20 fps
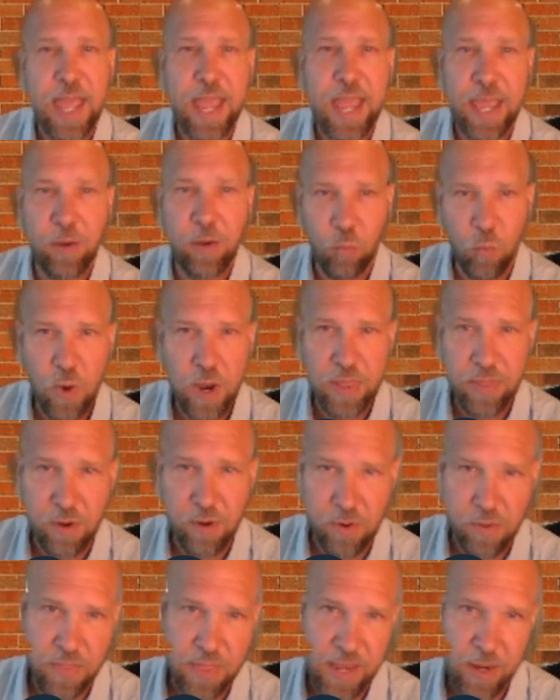and
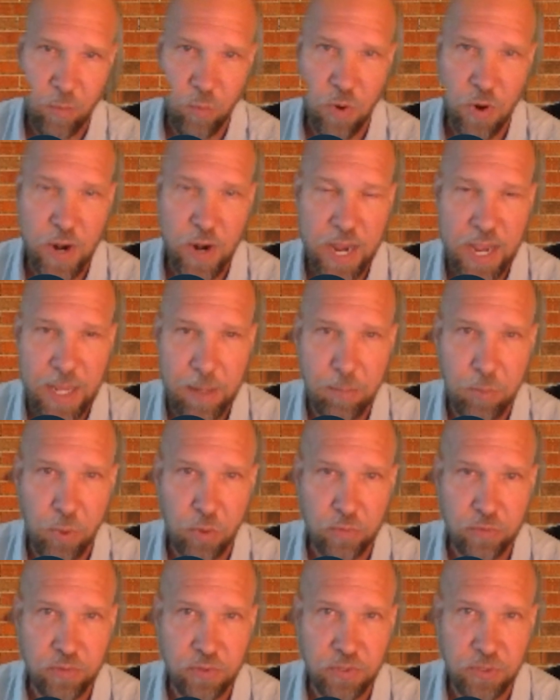whether they were
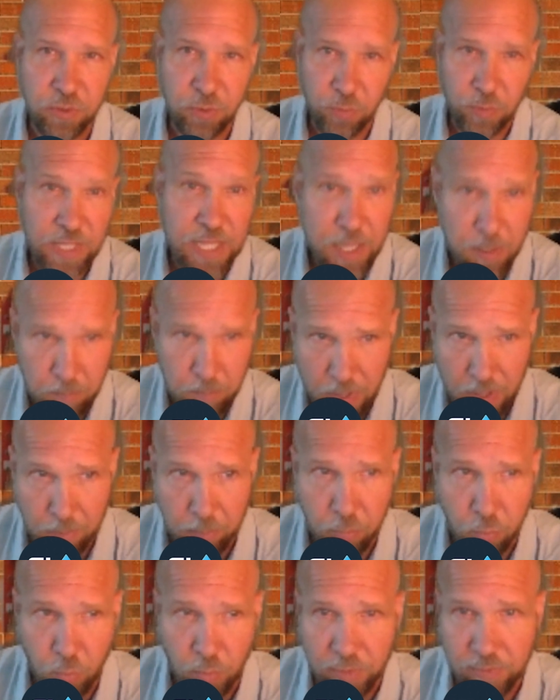able to keep
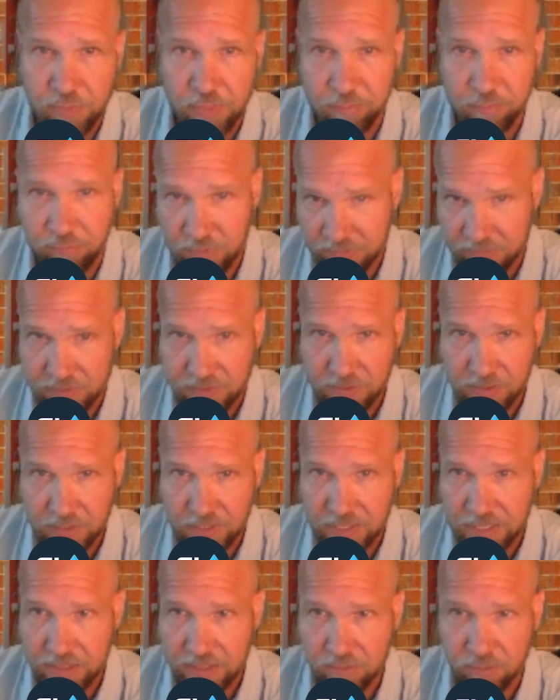up with the
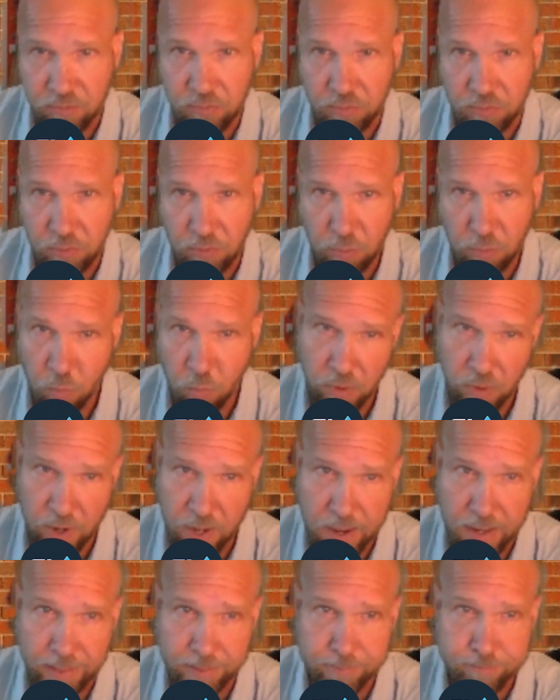facilities or
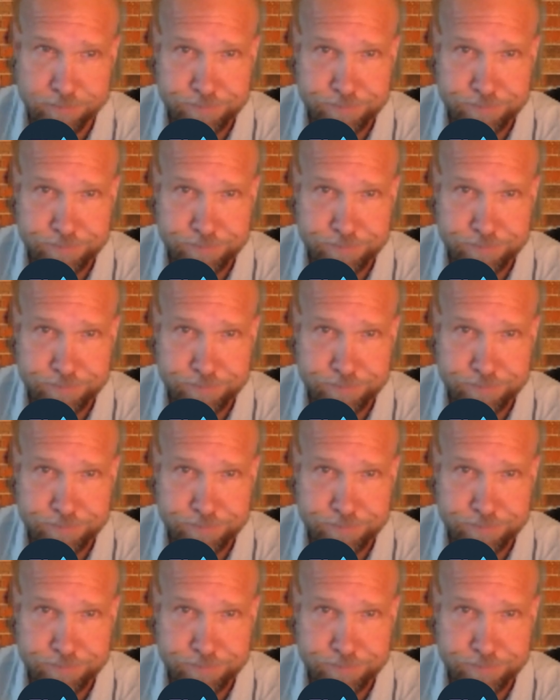not.